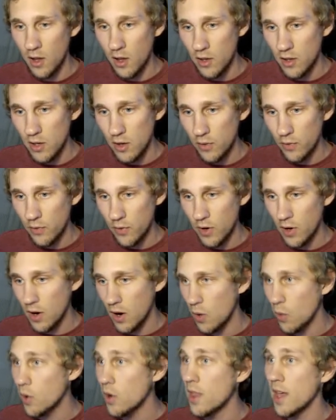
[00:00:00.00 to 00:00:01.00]
Need to figure
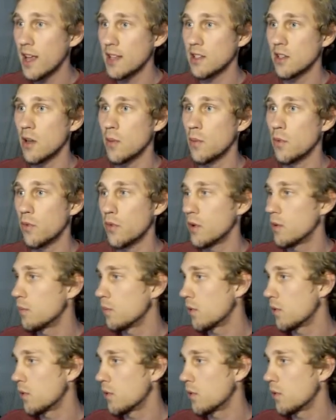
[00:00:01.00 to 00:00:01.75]
out where that's coming from.